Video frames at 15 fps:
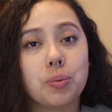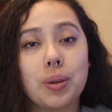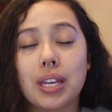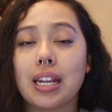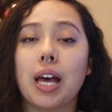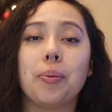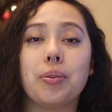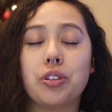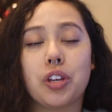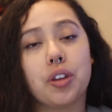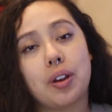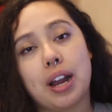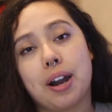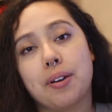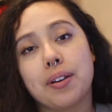We can help each
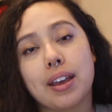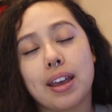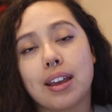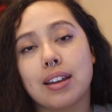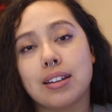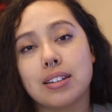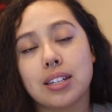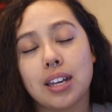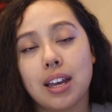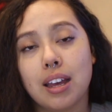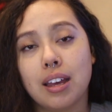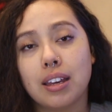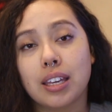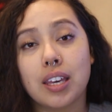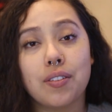other out and
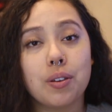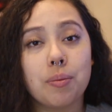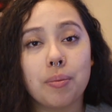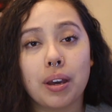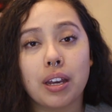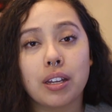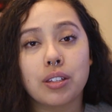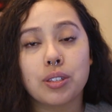give you my